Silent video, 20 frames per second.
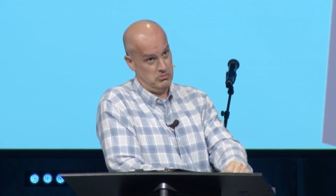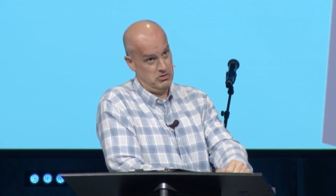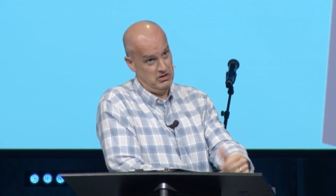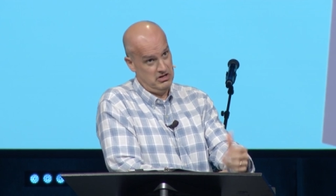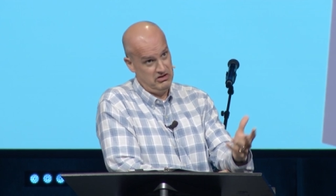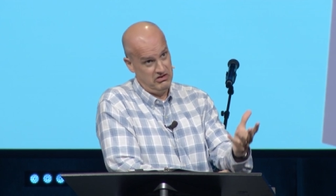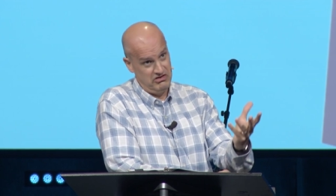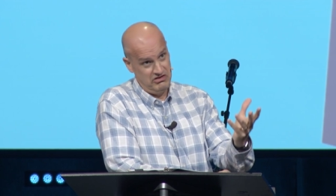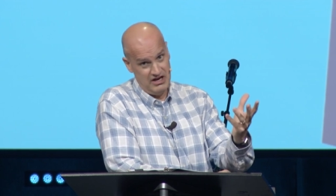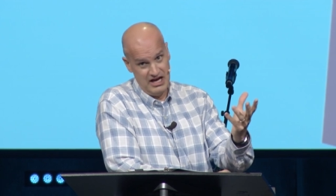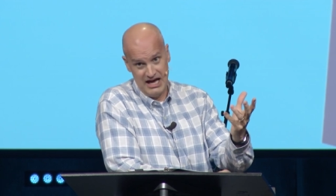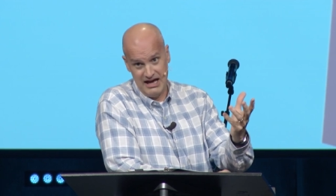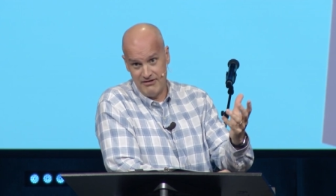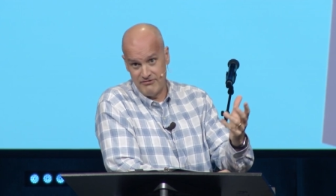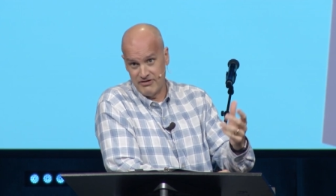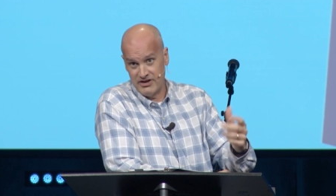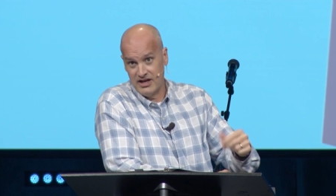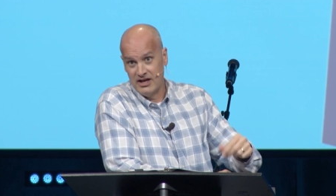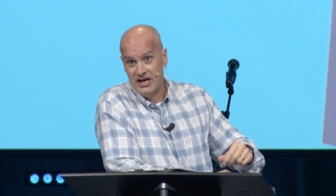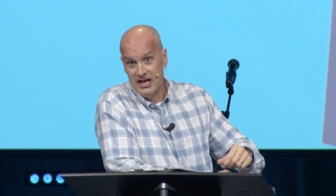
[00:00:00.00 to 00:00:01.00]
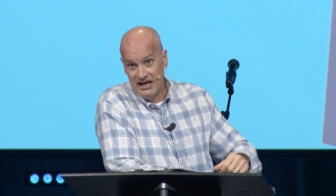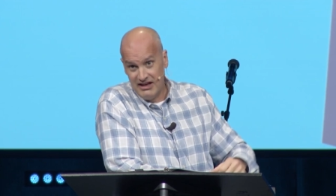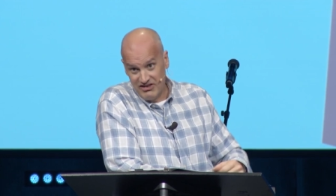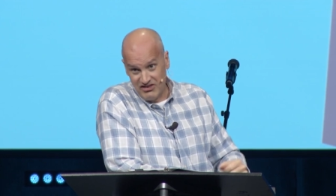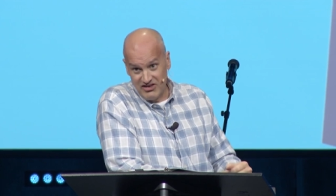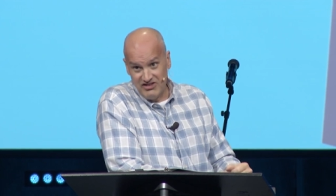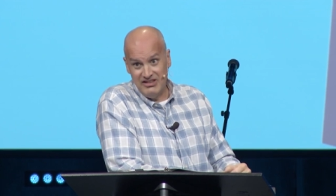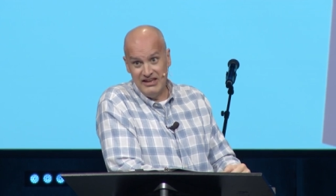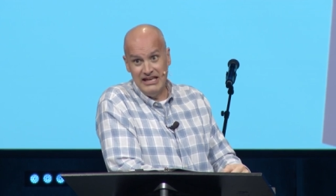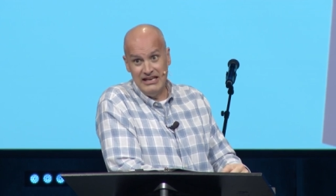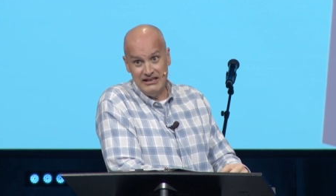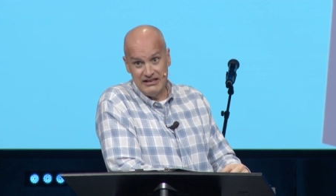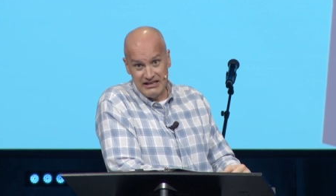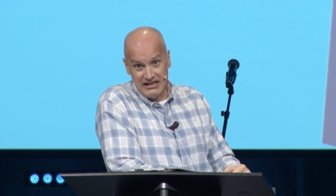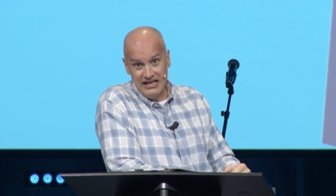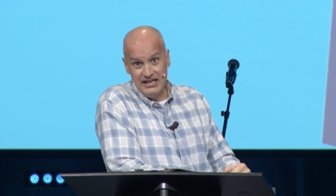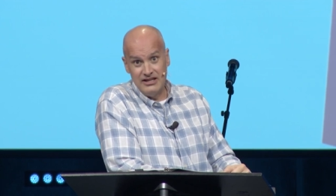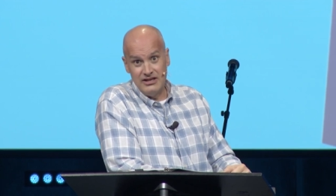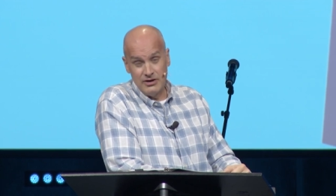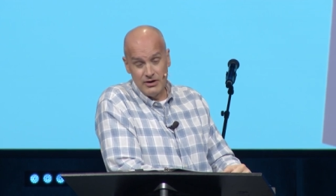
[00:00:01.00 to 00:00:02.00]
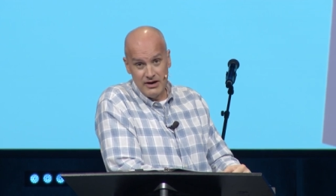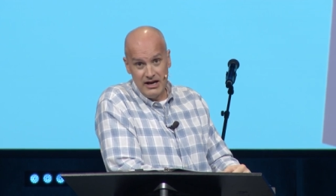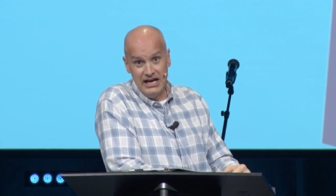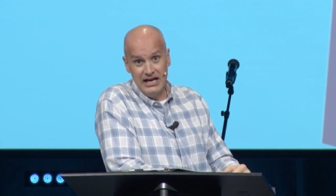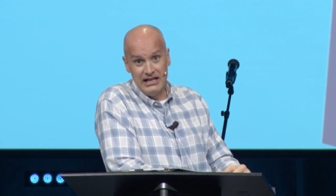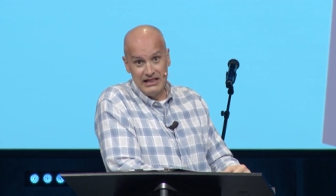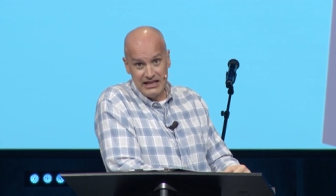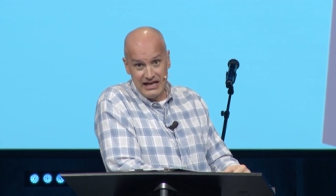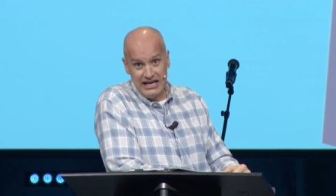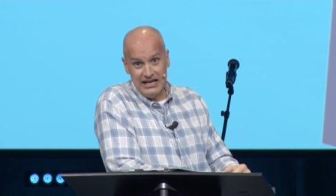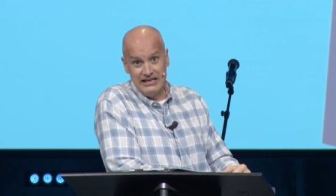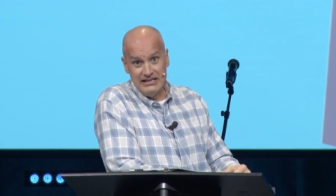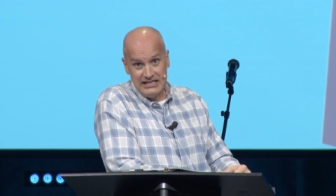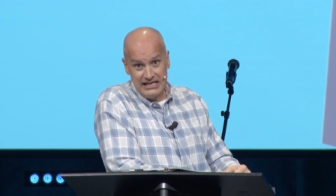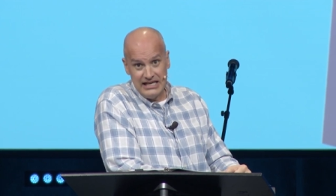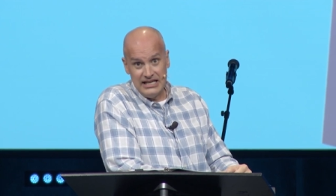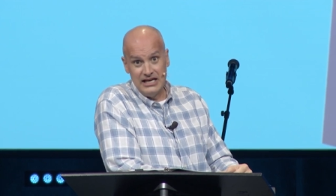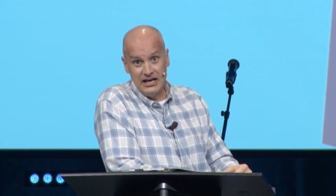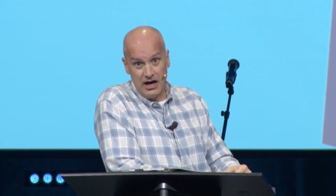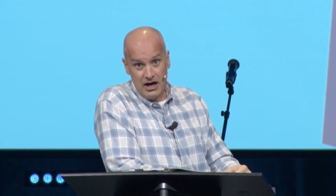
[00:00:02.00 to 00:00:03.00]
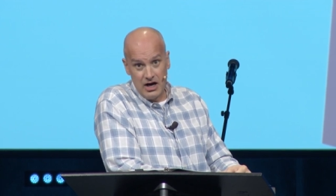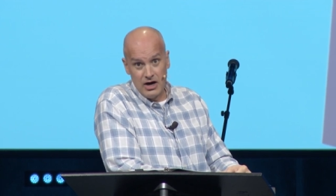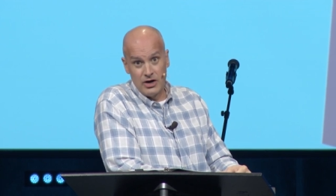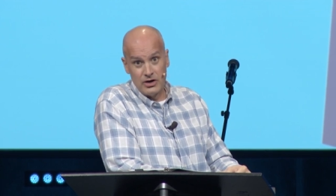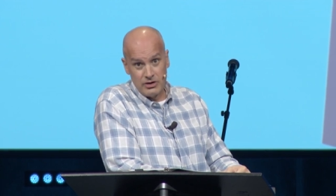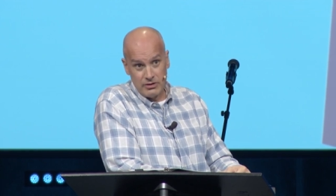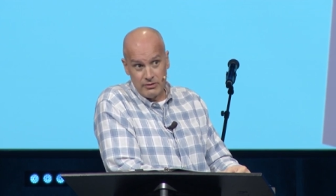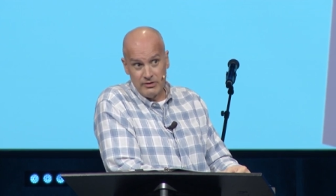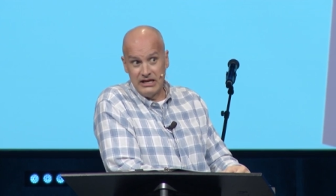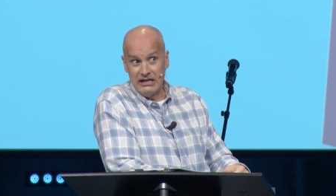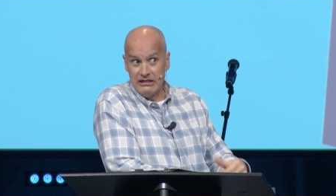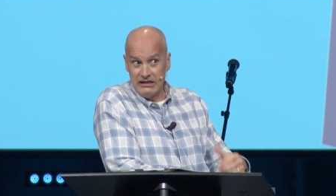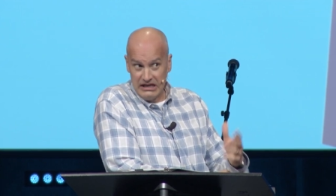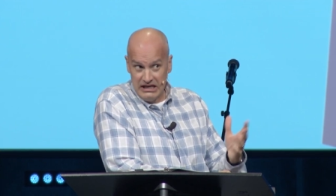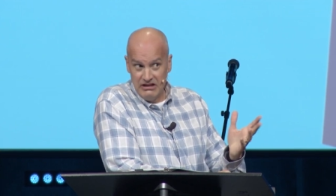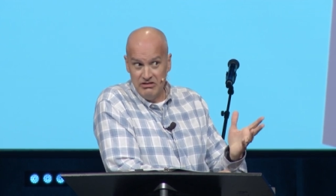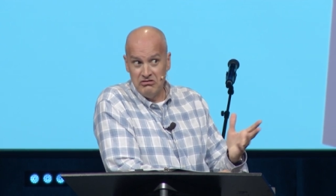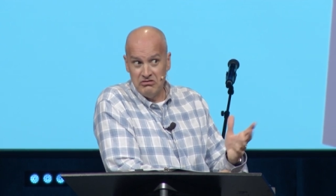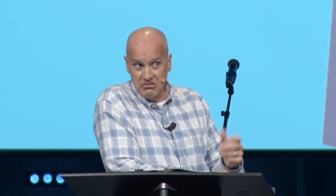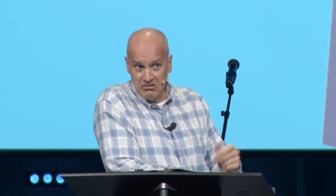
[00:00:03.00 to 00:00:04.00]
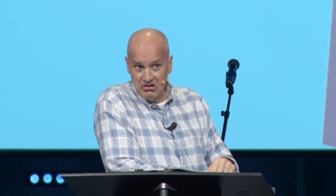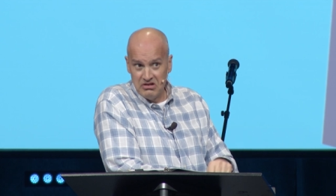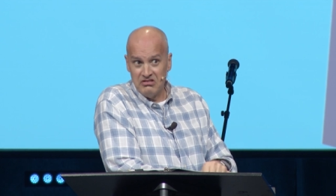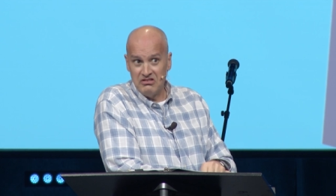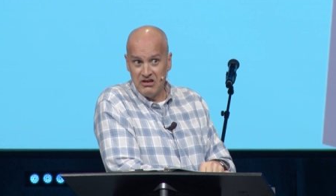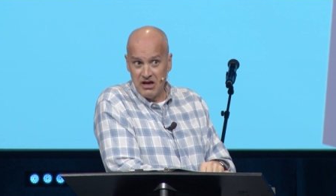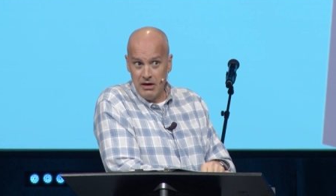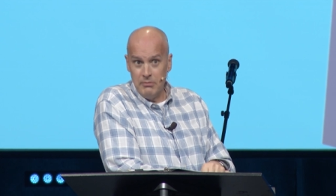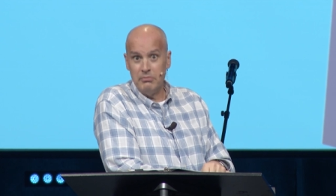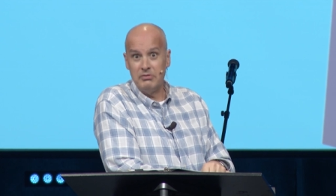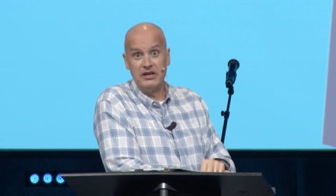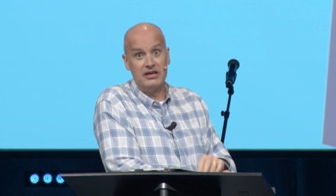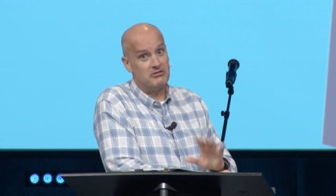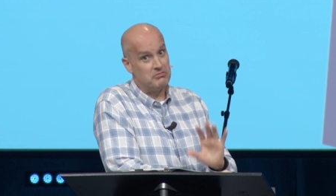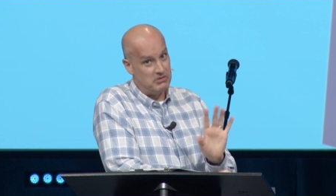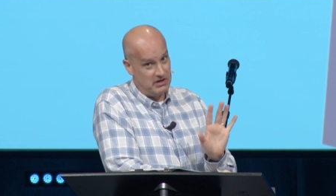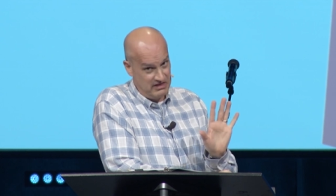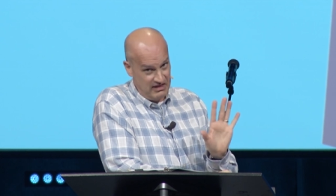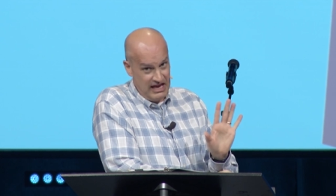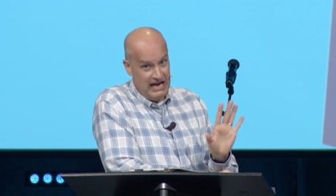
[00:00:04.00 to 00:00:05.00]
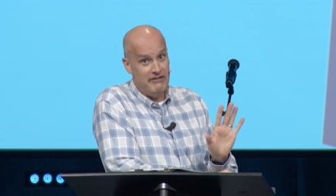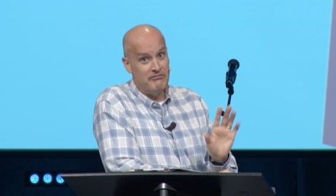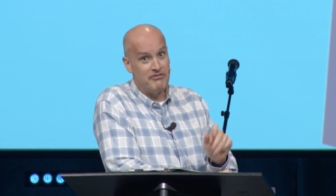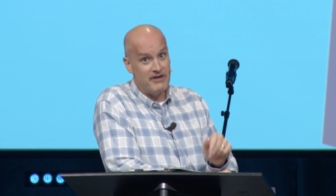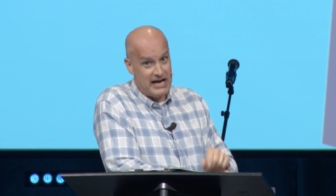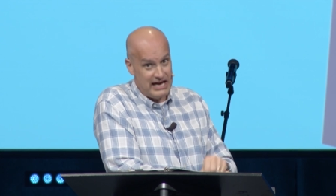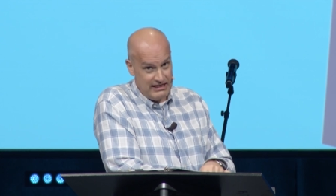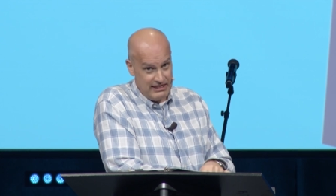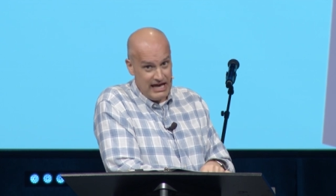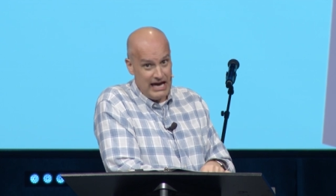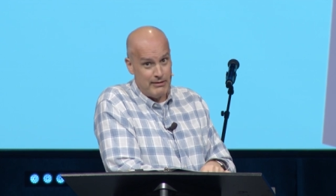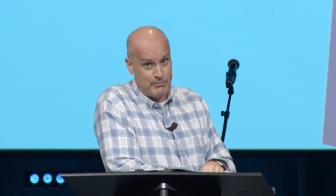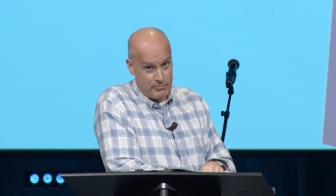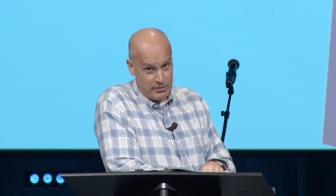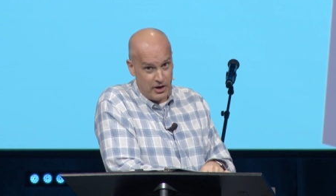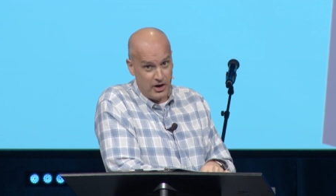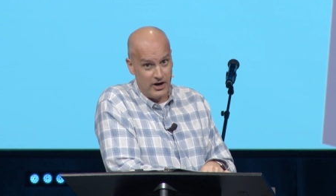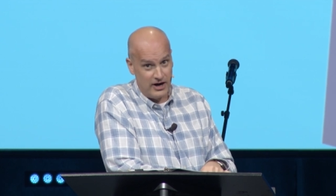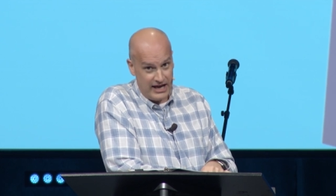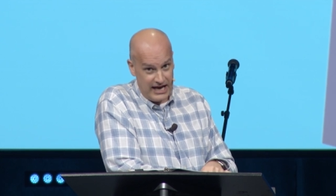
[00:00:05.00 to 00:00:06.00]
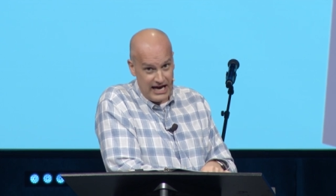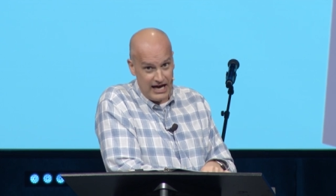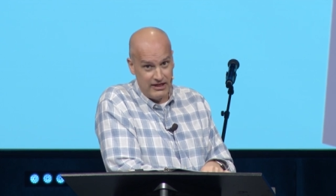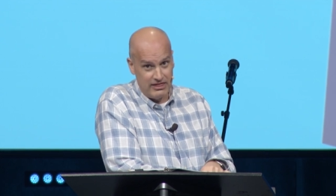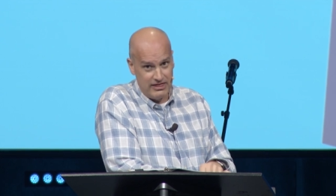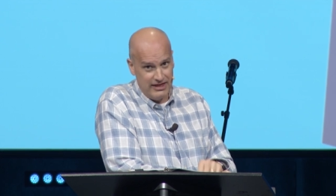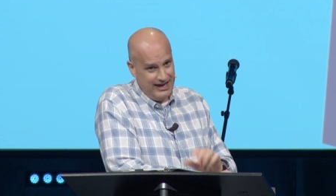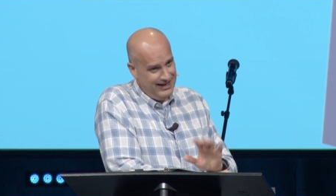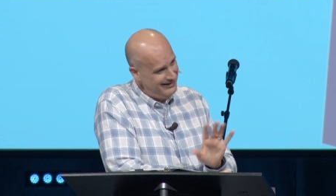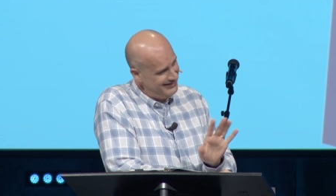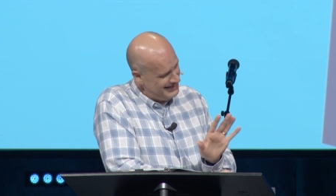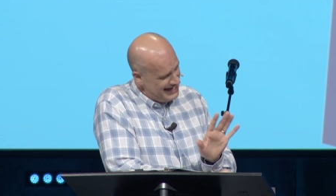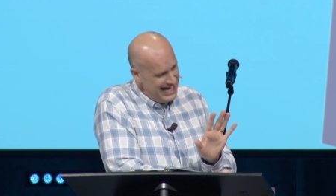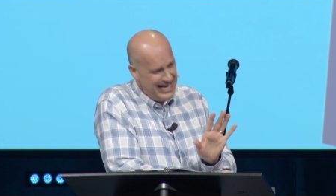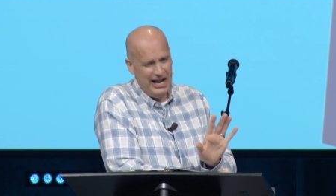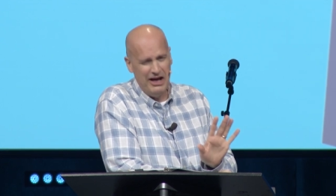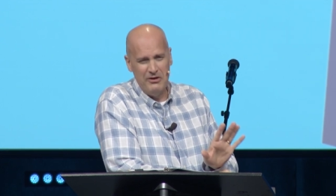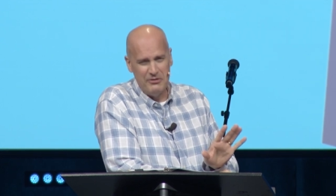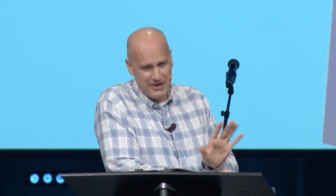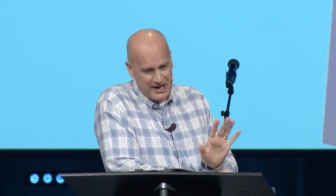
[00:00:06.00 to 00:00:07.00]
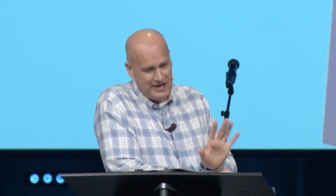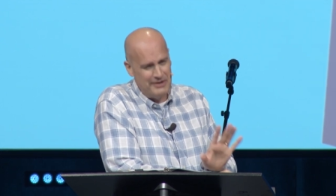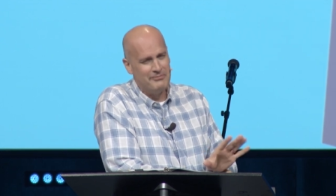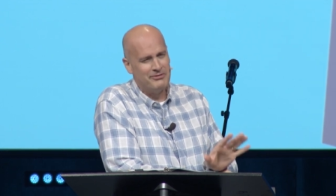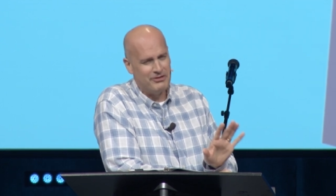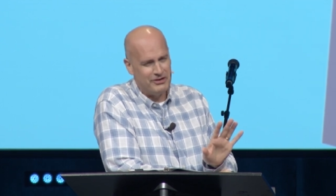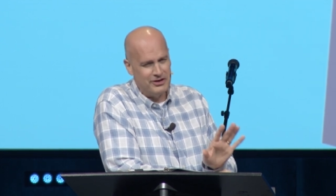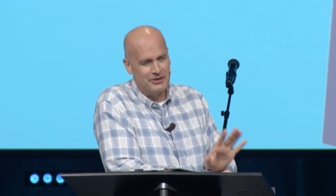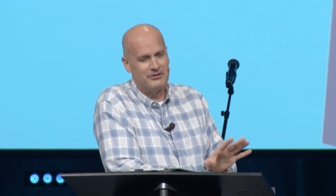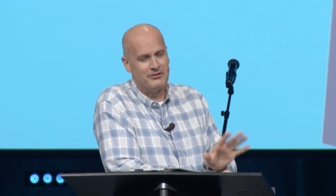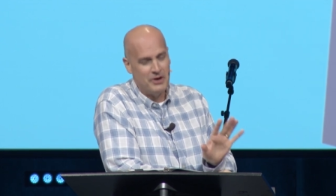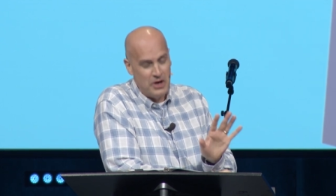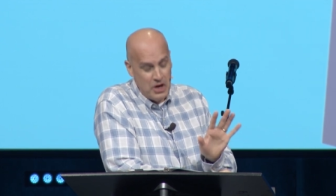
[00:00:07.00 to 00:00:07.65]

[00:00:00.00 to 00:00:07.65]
once you have a stent in your L A D artery, the insurance companies, when they find that part out, they, they don't come to you